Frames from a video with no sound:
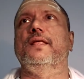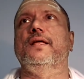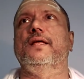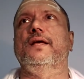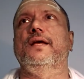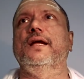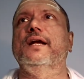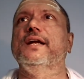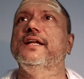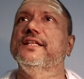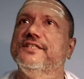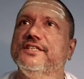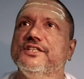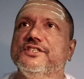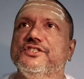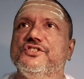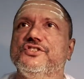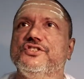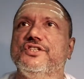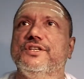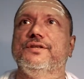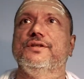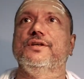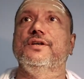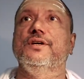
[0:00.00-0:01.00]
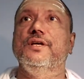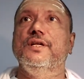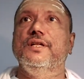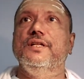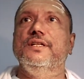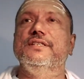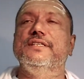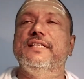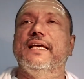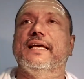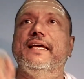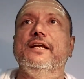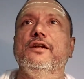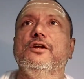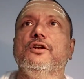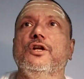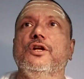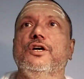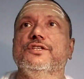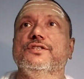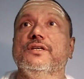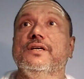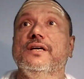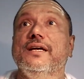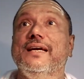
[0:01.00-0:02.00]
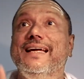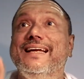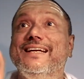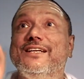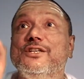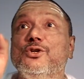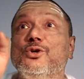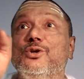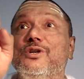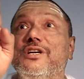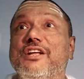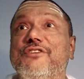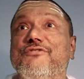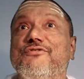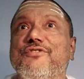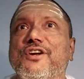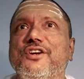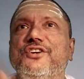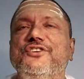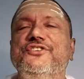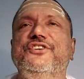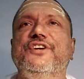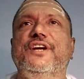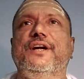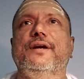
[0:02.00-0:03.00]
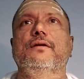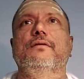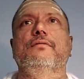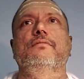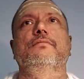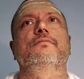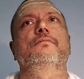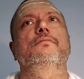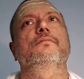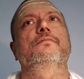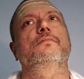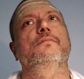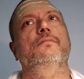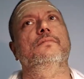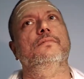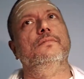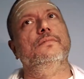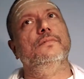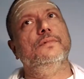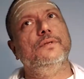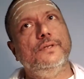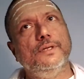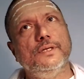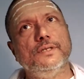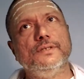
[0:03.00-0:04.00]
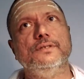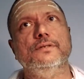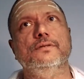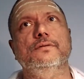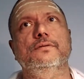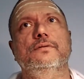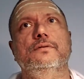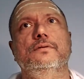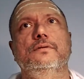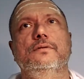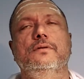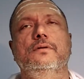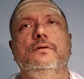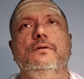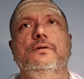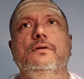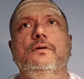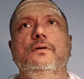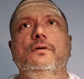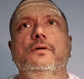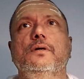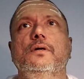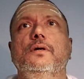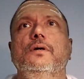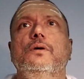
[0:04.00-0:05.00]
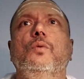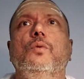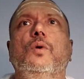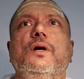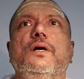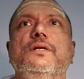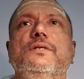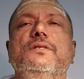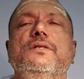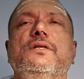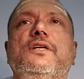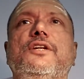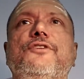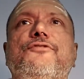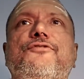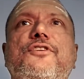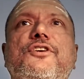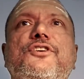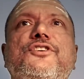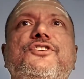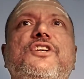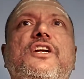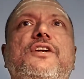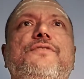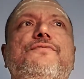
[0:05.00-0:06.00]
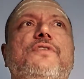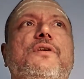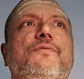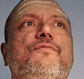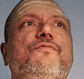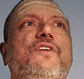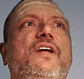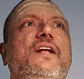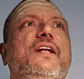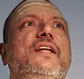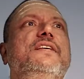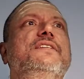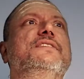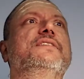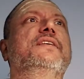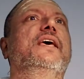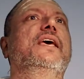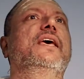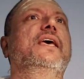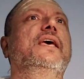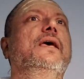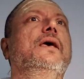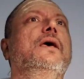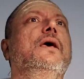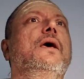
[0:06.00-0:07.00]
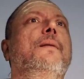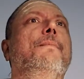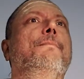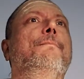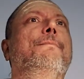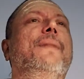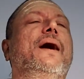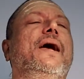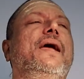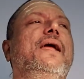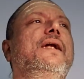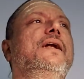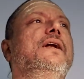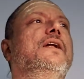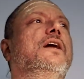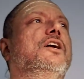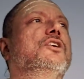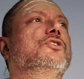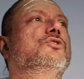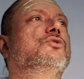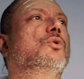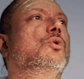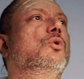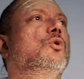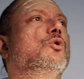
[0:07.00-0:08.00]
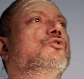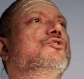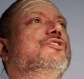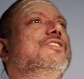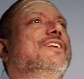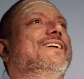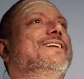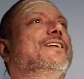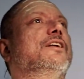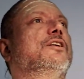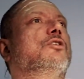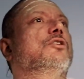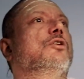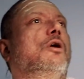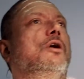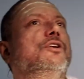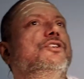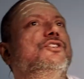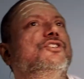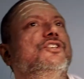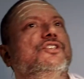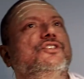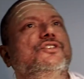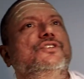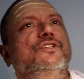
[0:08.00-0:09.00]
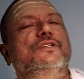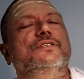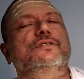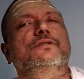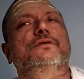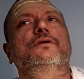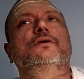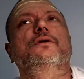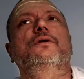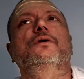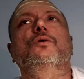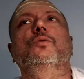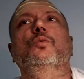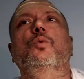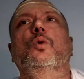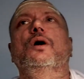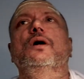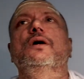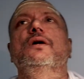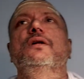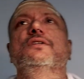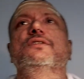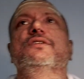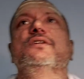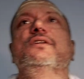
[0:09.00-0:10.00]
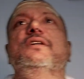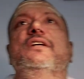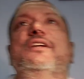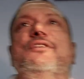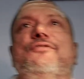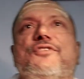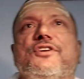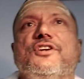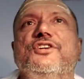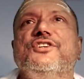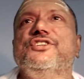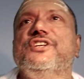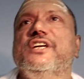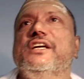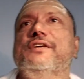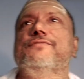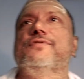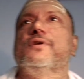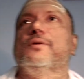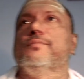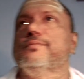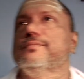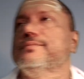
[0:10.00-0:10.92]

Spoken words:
It is existent. Second clause, it should differentiate. Yes. What does it differentiate from? When I say mind associated consciousness, what does it differentiate from?